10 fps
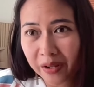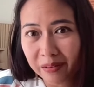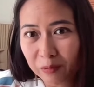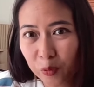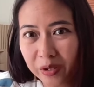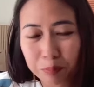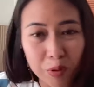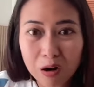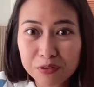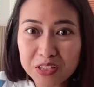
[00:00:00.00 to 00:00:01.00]

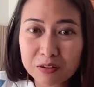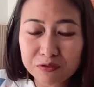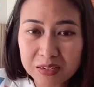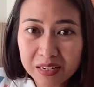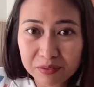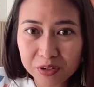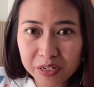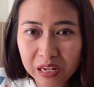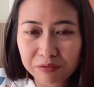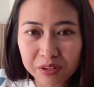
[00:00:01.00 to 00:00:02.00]
what profits you've
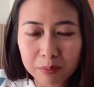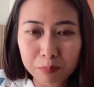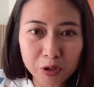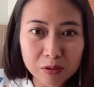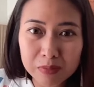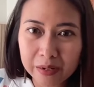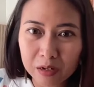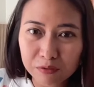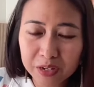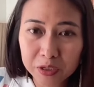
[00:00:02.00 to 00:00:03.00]
delivered if at the bottom
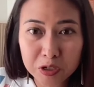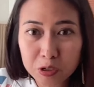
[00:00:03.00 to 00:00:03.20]
line of it,